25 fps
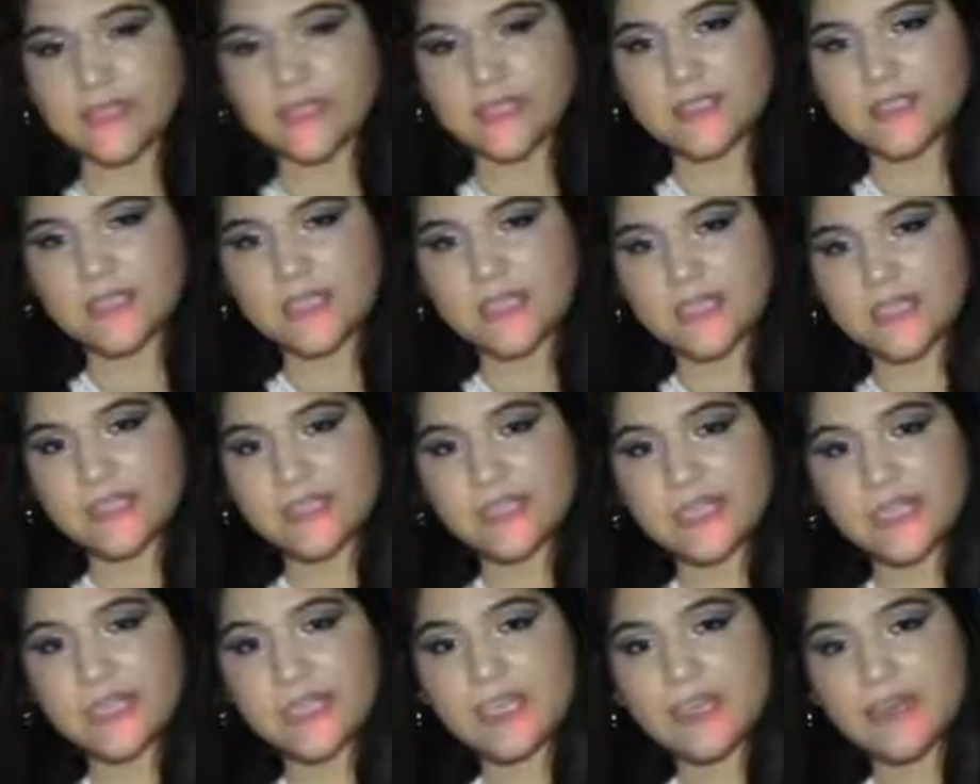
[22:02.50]
like the
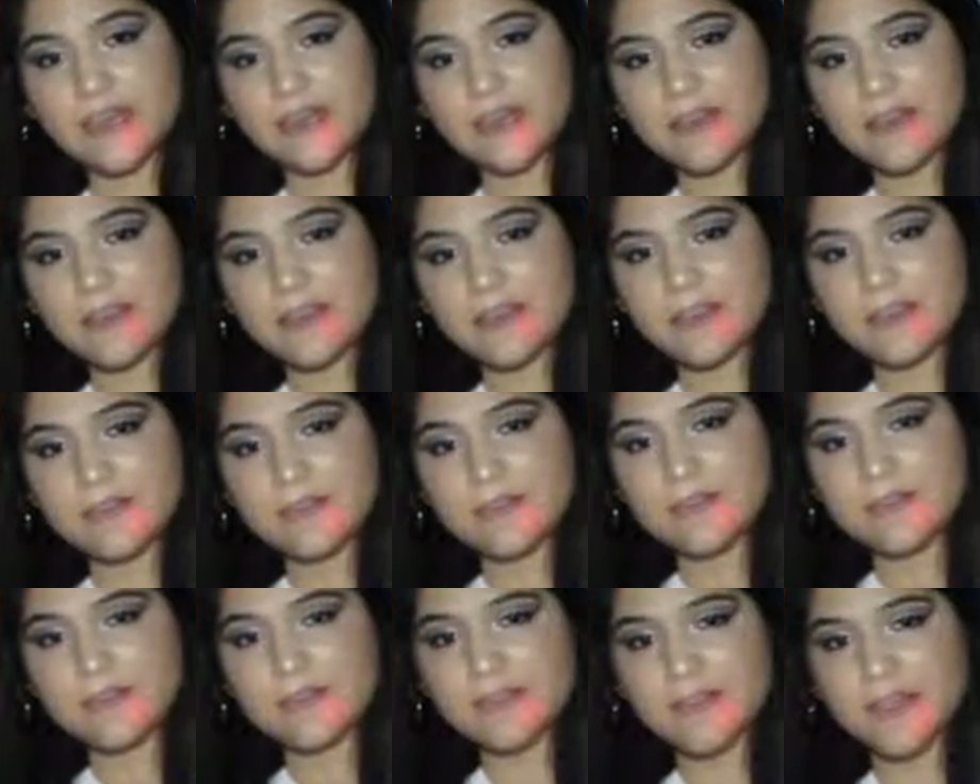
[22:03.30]
Incas,
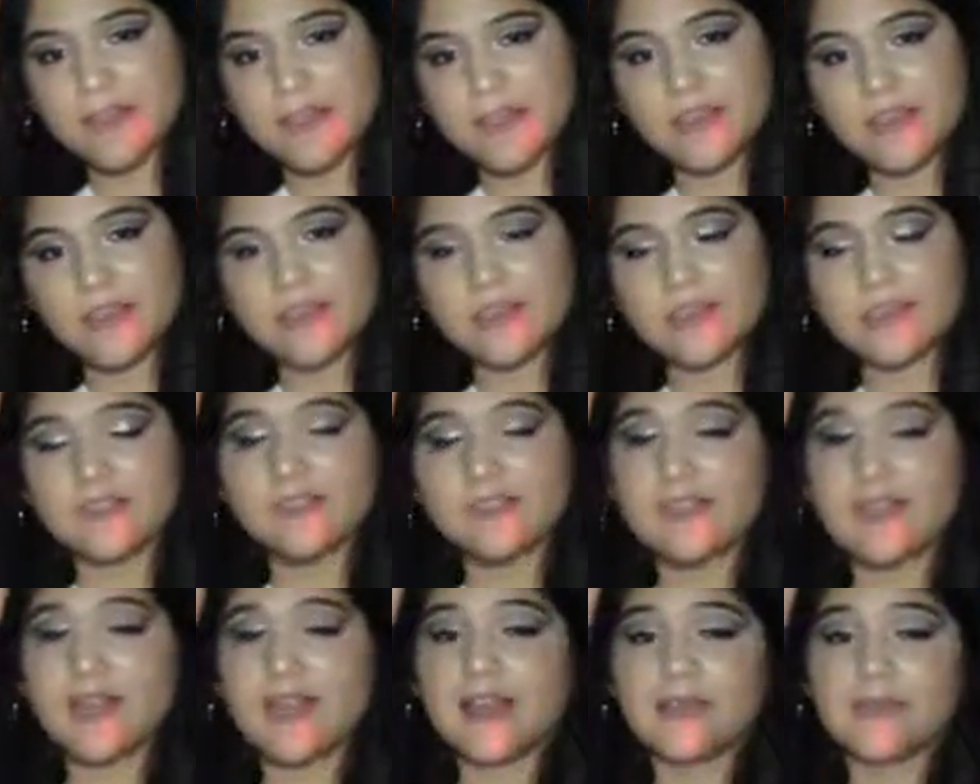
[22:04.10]
because
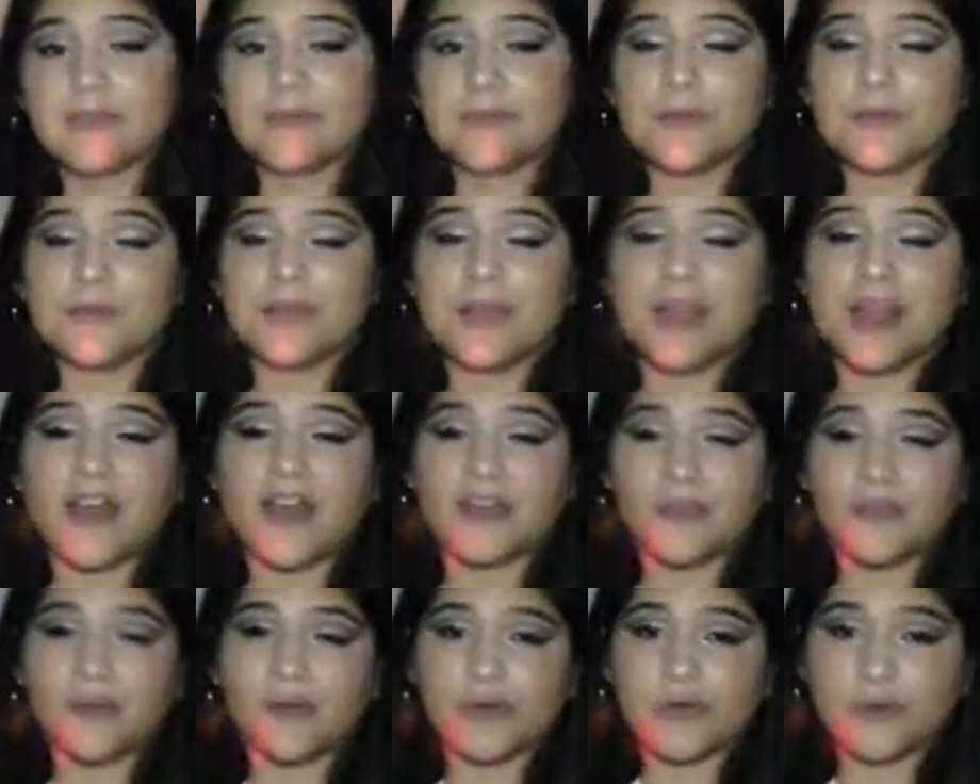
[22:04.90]
I'm half
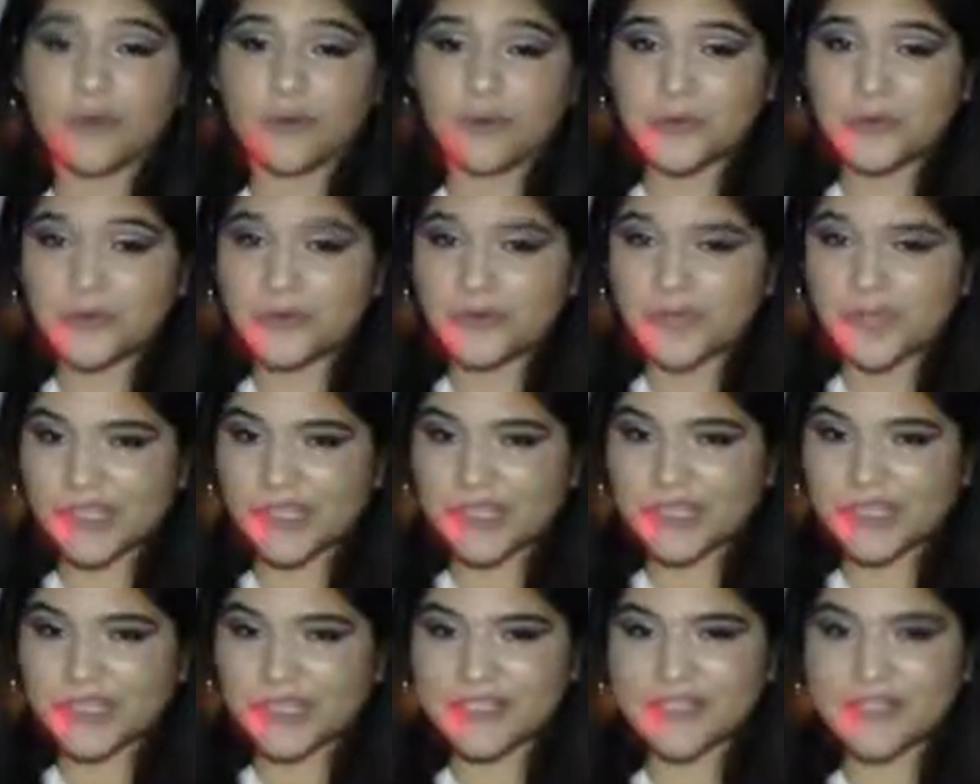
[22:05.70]
Peruvian,
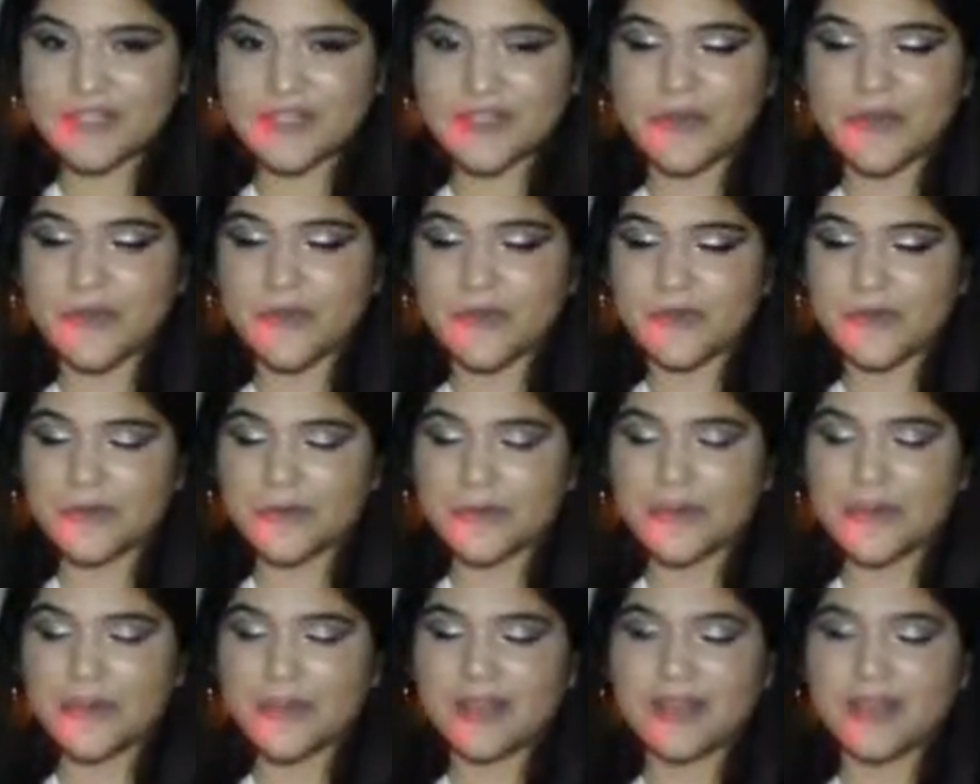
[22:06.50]
so
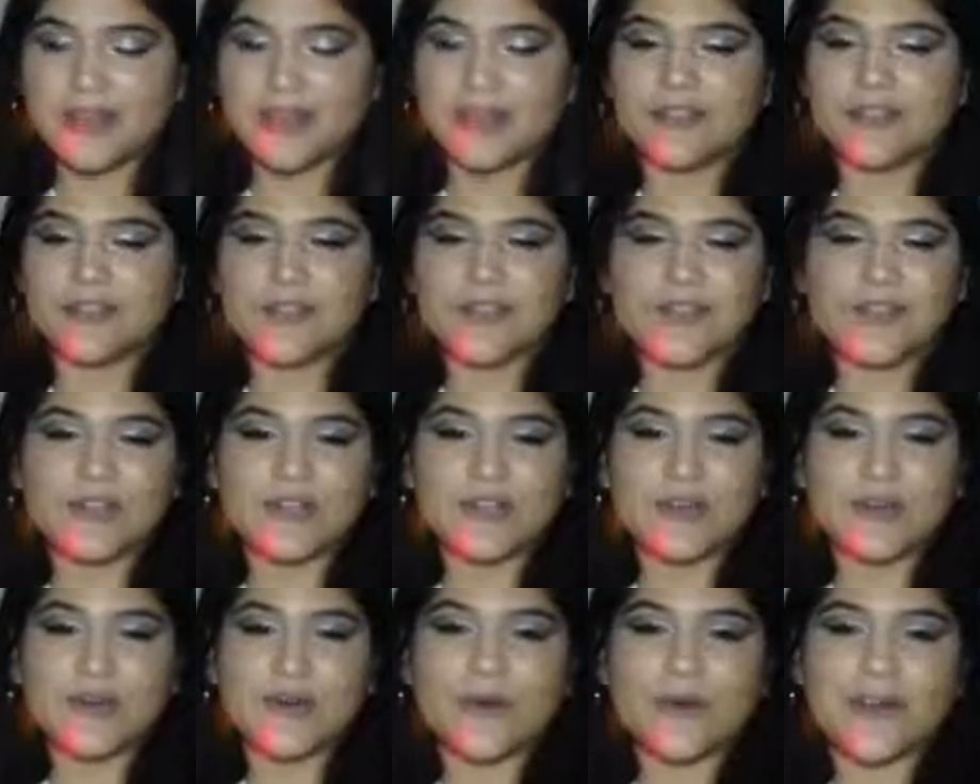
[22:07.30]
I
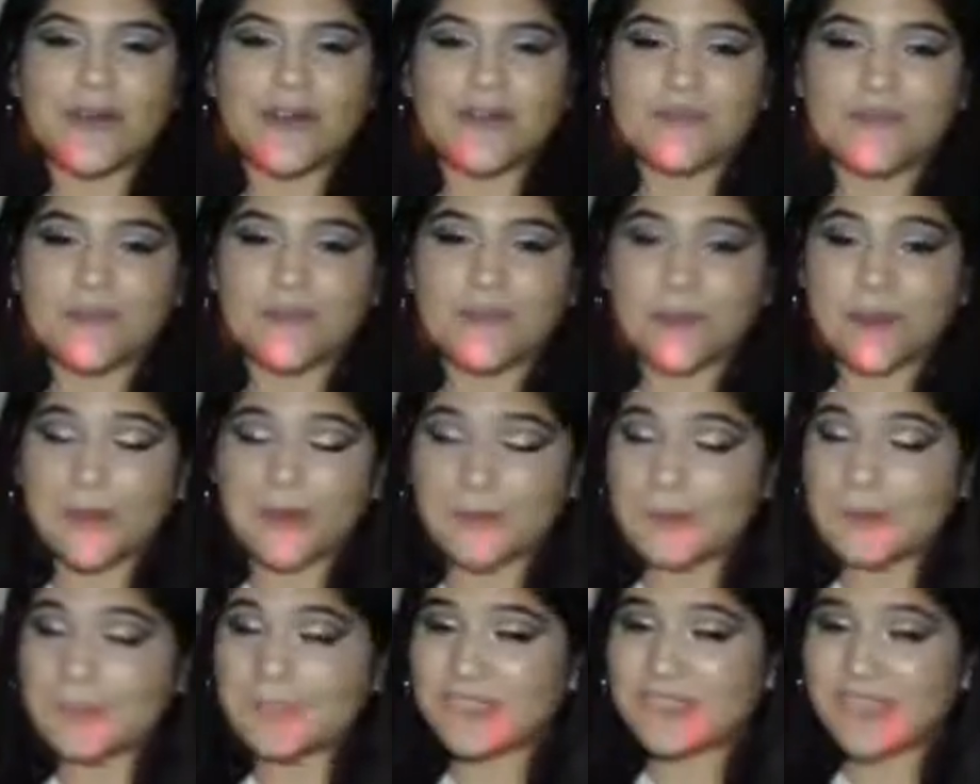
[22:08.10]
have to
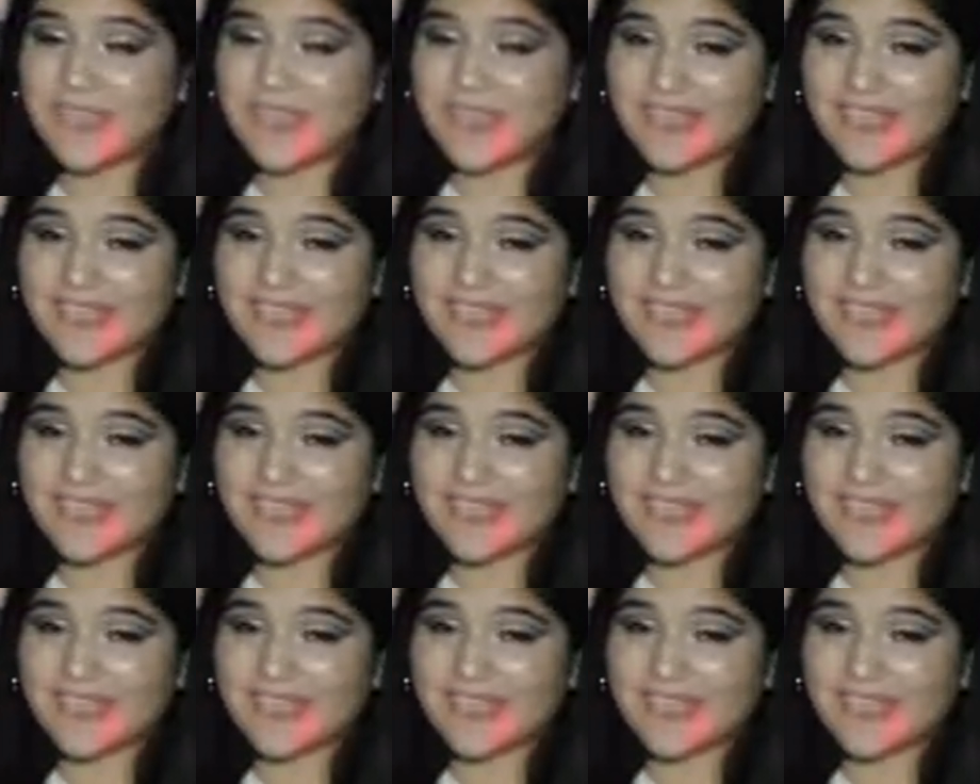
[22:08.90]
represent